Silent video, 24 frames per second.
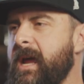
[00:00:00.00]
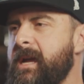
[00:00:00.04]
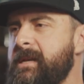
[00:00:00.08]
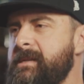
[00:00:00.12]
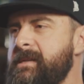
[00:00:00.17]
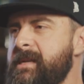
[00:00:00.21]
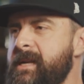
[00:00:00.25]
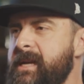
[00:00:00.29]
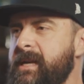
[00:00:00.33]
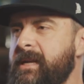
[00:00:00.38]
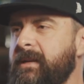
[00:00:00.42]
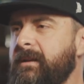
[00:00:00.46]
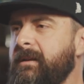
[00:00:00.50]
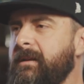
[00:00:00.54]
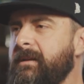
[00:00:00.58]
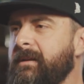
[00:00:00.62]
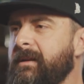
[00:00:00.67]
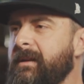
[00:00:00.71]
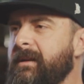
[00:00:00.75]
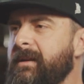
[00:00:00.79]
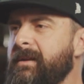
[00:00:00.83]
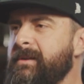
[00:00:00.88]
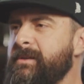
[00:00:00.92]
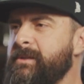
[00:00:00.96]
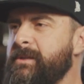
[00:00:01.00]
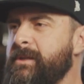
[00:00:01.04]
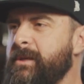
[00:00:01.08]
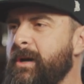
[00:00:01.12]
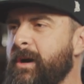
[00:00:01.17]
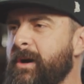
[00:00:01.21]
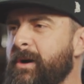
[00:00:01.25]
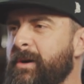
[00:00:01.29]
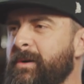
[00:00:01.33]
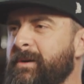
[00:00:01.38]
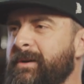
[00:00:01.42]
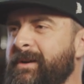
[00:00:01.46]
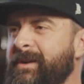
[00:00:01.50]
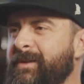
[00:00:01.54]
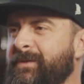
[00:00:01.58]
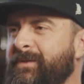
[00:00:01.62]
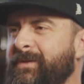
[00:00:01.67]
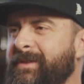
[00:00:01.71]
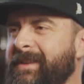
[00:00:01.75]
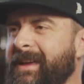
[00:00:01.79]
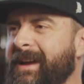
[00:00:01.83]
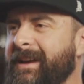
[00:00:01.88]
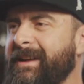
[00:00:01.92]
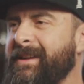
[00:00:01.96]
19 okay. so
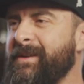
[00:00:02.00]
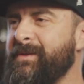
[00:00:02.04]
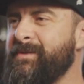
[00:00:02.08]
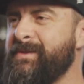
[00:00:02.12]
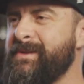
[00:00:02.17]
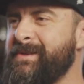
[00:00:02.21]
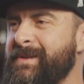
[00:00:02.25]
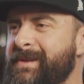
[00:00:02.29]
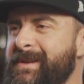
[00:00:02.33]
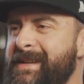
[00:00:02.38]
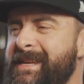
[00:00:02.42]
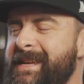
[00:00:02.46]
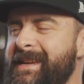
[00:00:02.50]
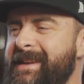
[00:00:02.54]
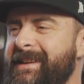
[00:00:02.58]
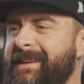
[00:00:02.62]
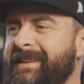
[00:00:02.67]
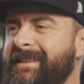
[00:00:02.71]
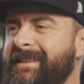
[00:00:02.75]
if that gives you any